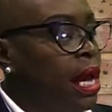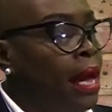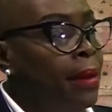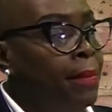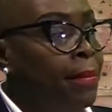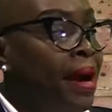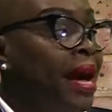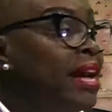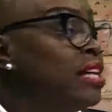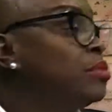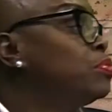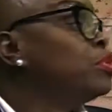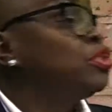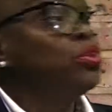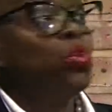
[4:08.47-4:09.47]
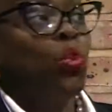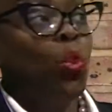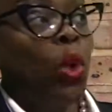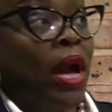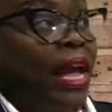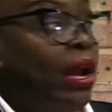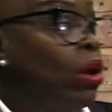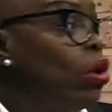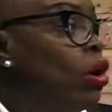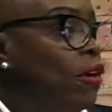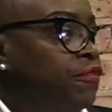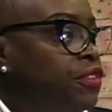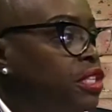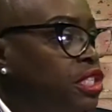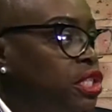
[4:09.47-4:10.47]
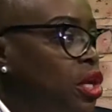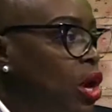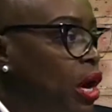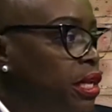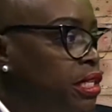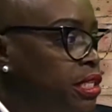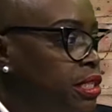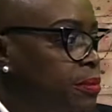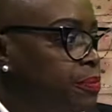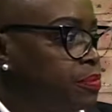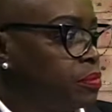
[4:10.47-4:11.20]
and mine was way off the charts.